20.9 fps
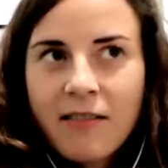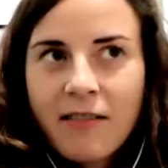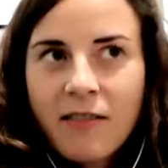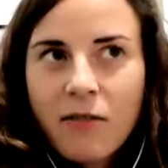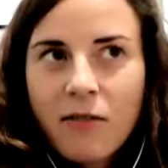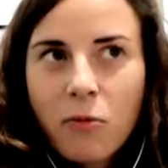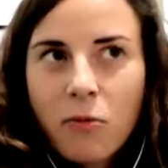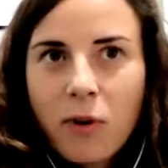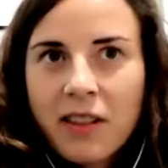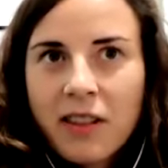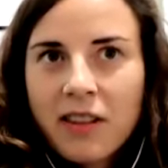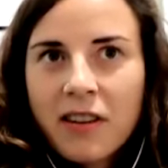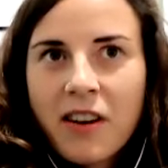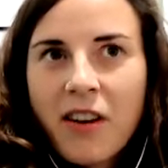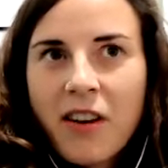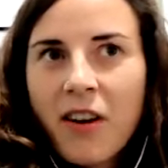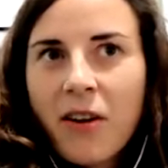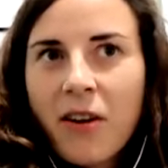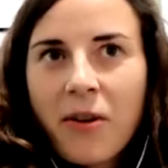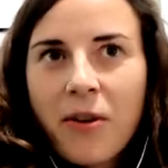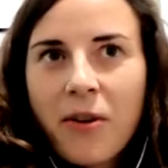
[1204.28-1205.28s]
with
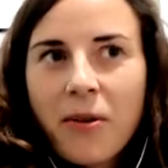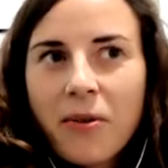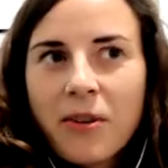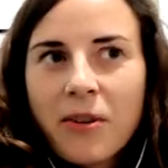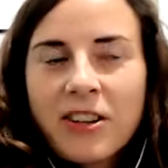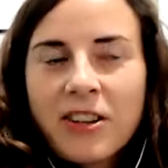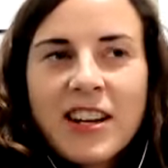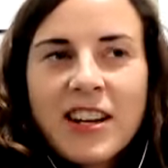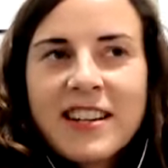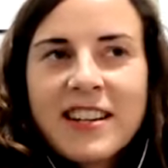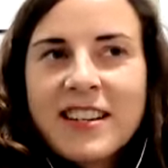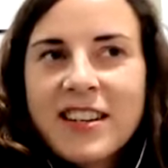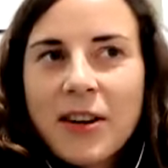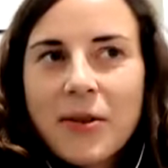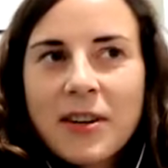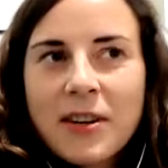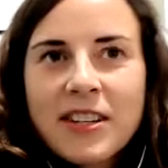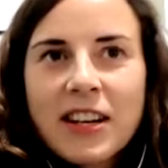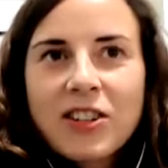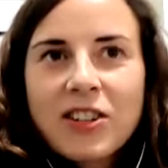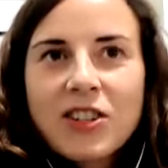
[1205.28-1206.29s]
no agenda, no
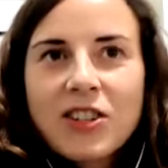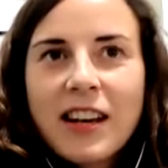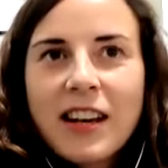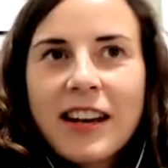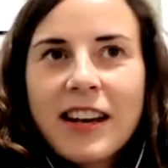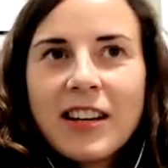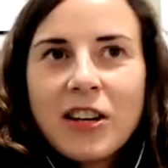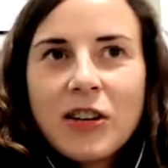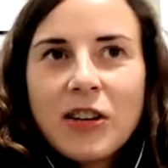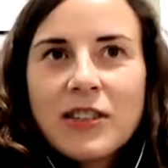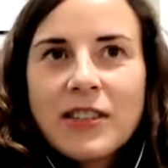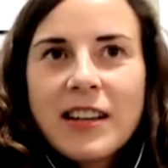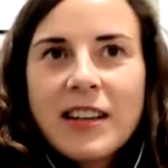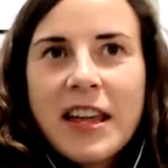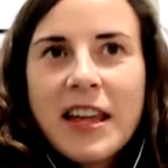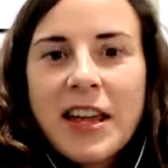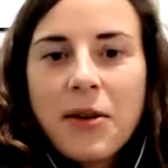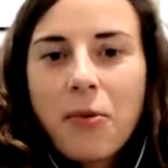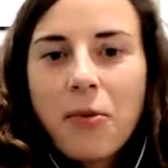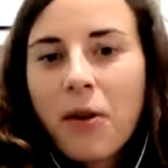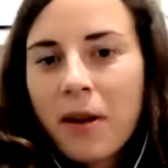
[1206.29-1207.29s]
intention, and you
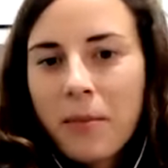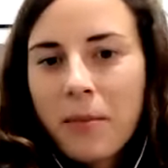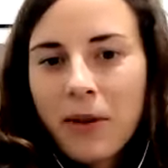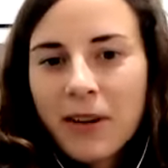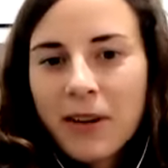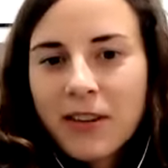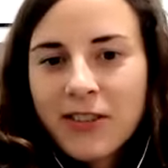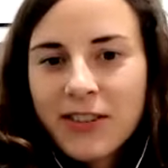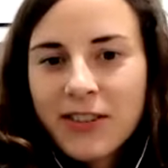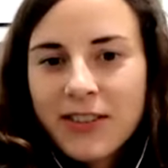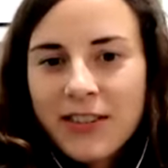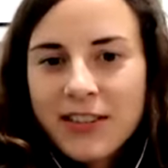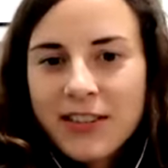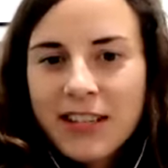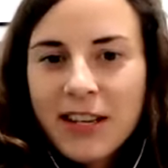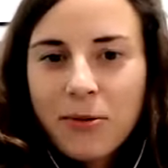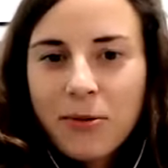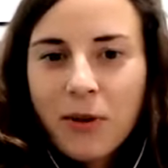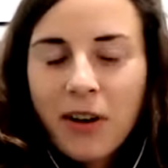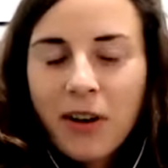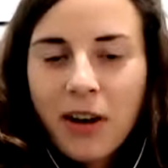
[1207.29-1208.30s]
see what emerges, you see
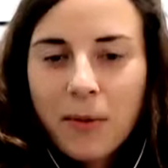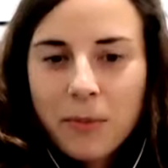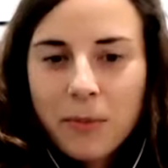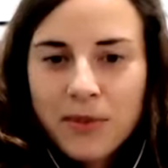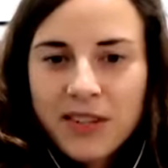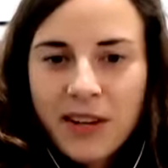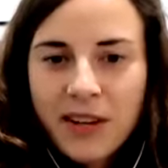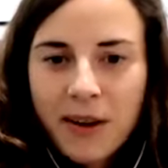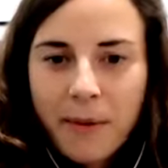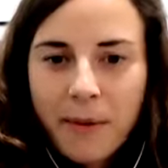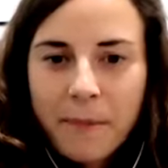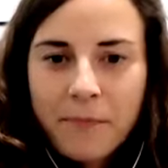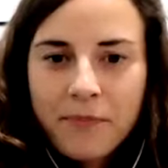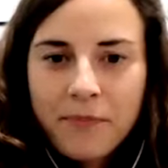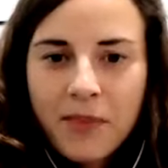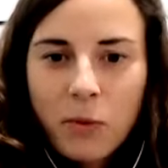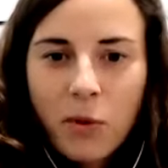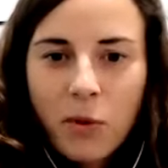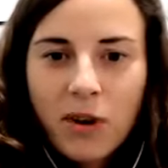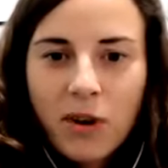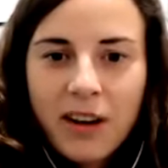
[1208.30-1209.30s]
what comes up,
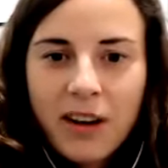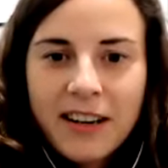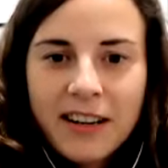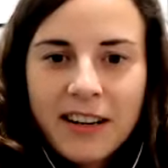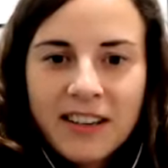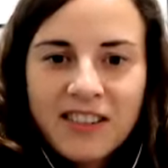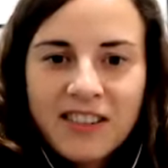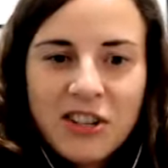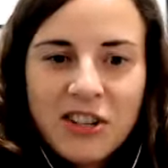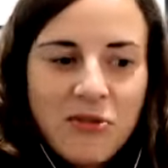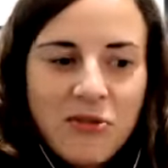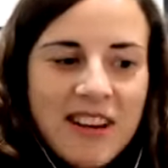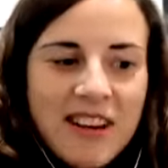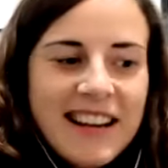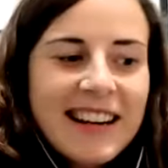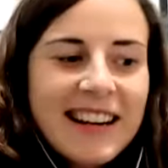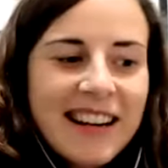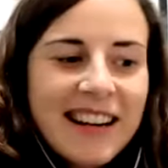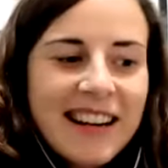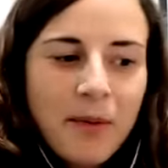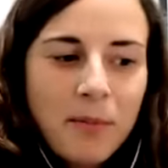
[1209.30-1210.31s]
what can
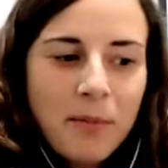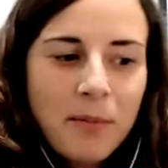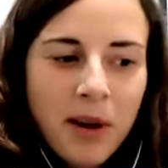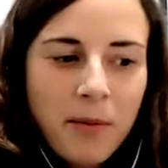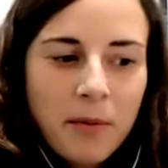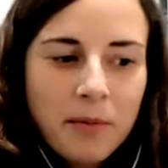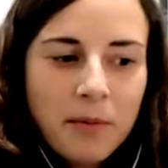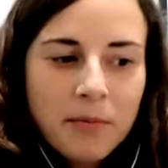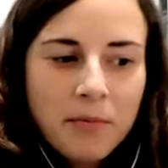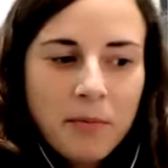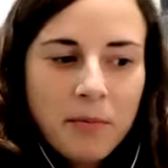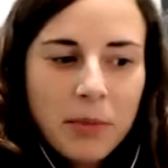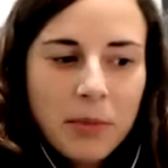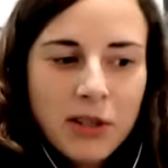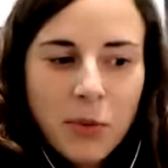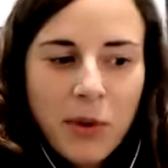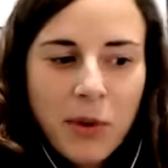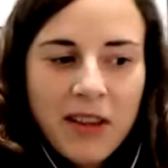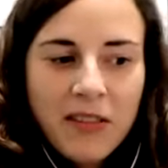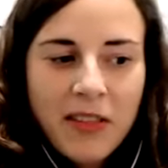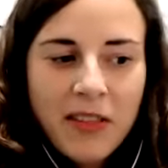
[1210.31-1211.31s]
uniquely come up
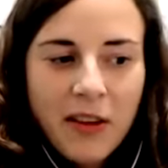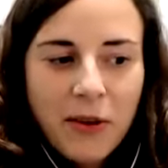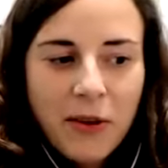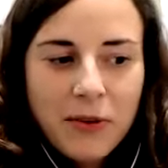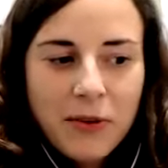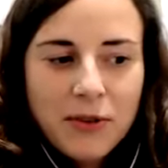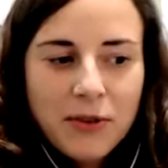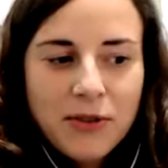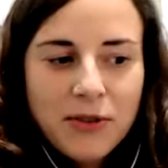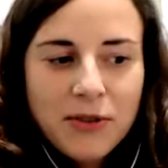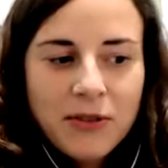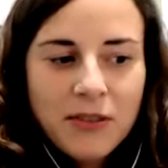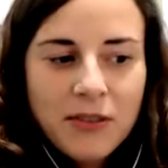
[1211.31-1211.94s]
between those